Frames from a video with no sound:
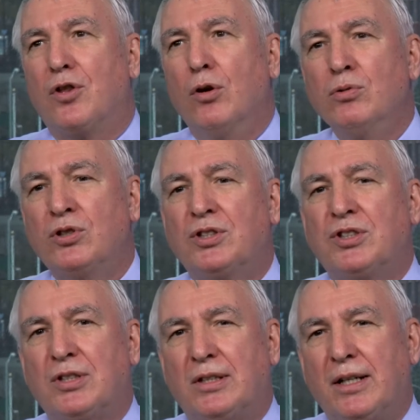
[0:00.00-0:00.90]
those
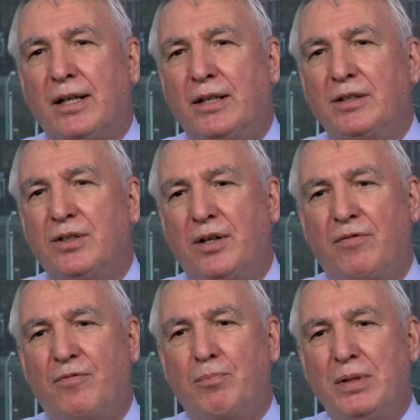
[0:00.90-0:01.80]
societies that
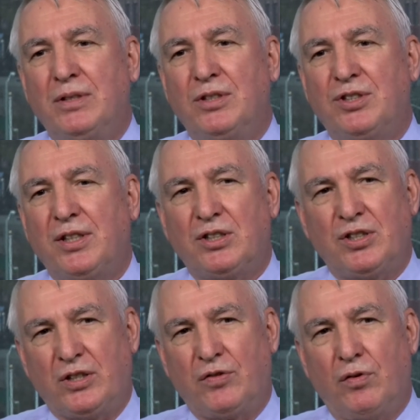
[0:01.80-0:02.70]
have been
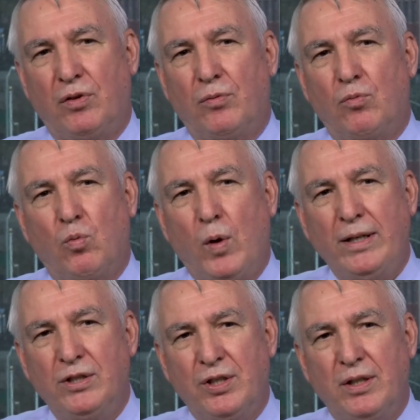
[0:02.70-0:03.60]
successful at
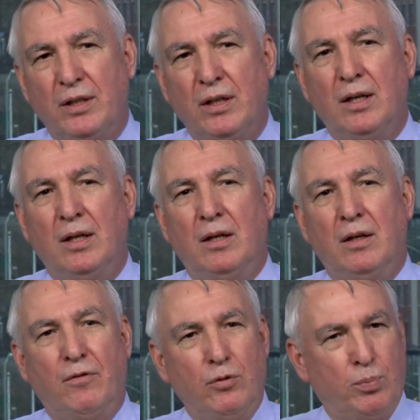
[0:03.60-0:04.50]
raising
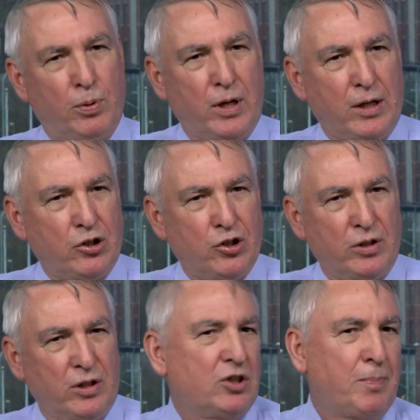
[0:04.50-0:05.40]
food
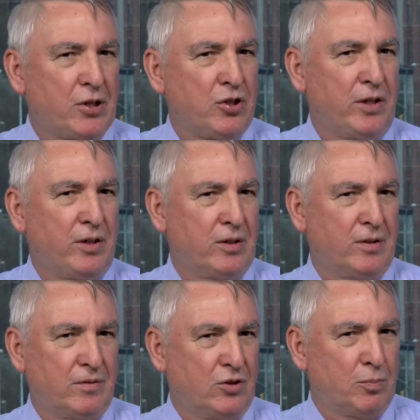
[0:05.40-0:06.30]
production, especially
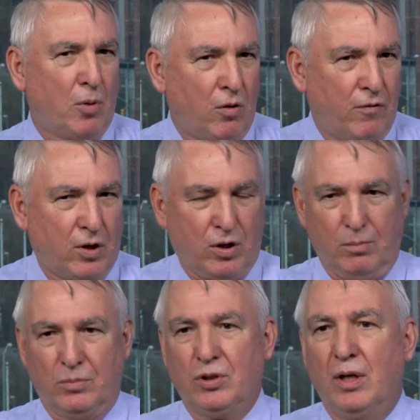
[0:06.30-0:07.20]
on small
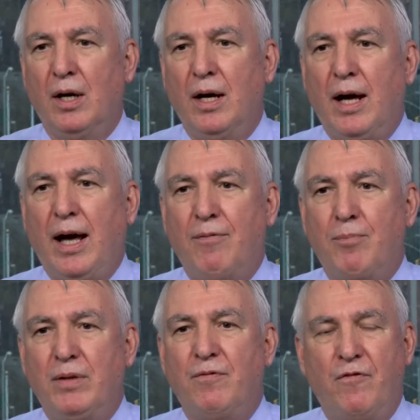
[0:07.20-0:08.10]
farms, have
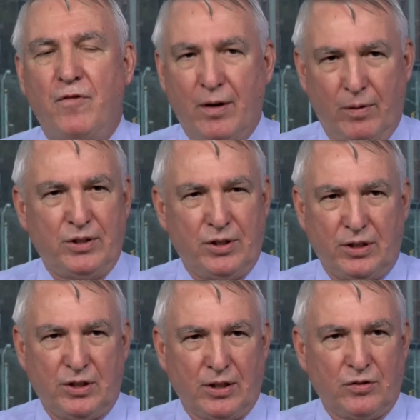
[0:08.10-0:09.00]
been very
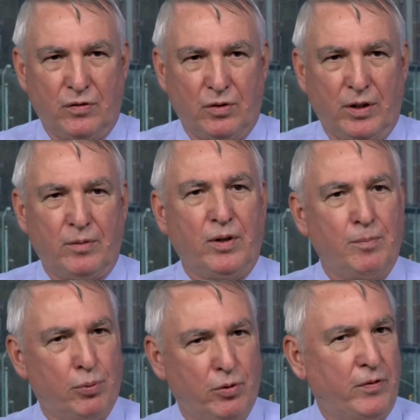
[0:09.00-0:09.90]
successful at
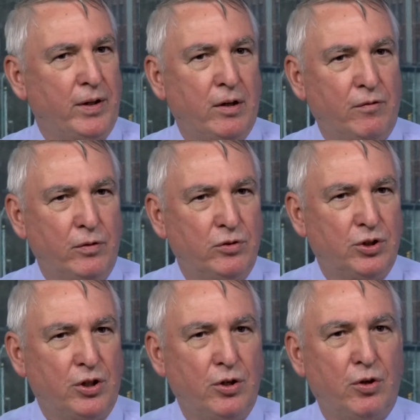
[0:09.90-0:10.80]
improving their food
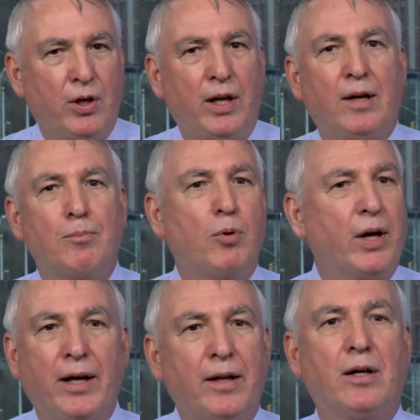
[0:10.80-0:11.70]
security and
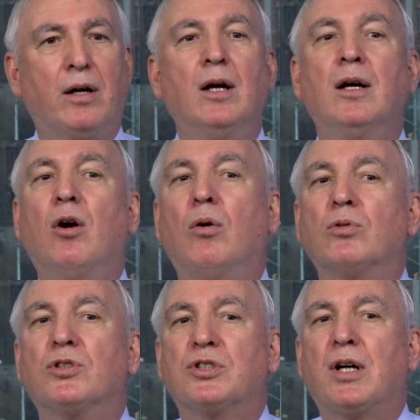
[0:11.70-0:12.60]
bringing their whole
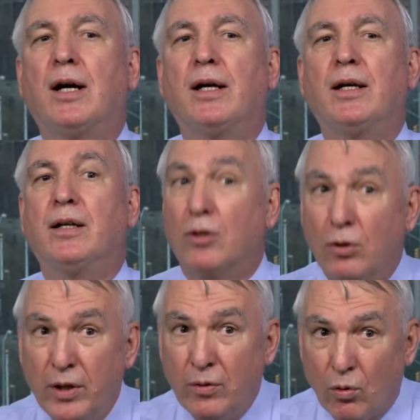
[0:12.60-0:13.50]
society,
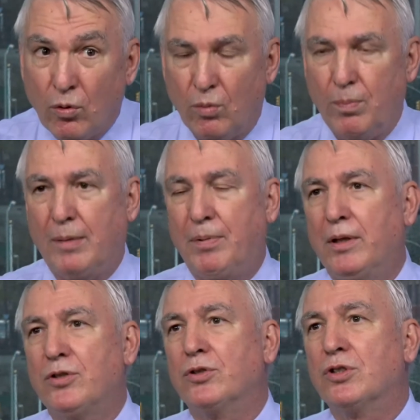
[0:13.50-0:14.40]
including rural
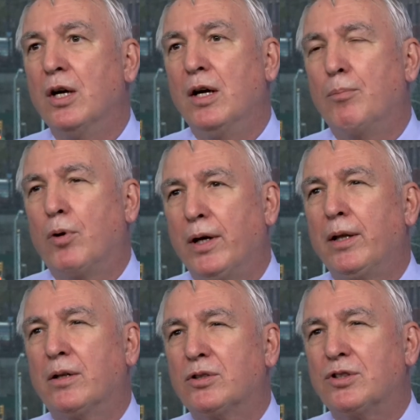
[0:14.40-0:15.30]
populations,
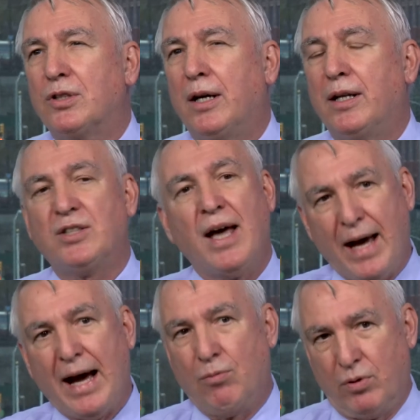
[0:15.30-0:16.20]
bringing their societies
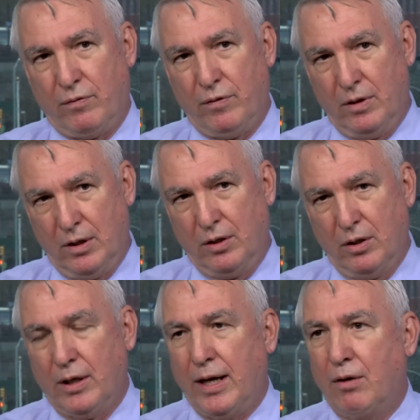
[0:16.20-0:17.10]
out of
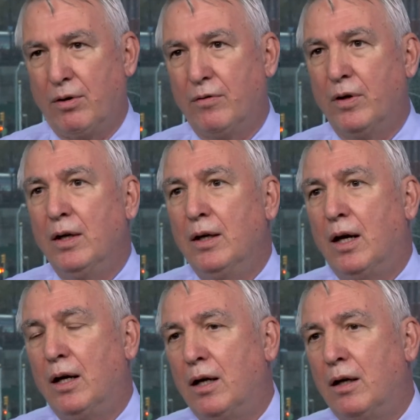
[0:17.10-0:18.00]
hunger and out of
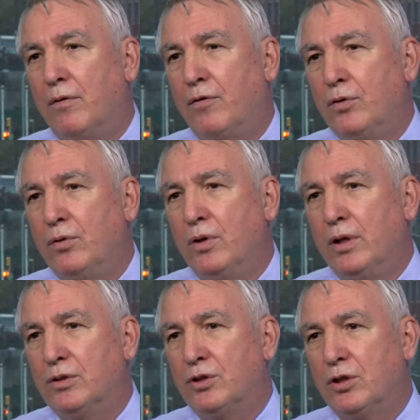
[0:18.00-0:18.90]
uh, food
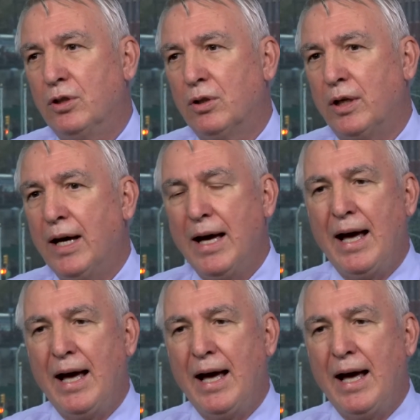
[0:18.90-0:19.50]
insecurity.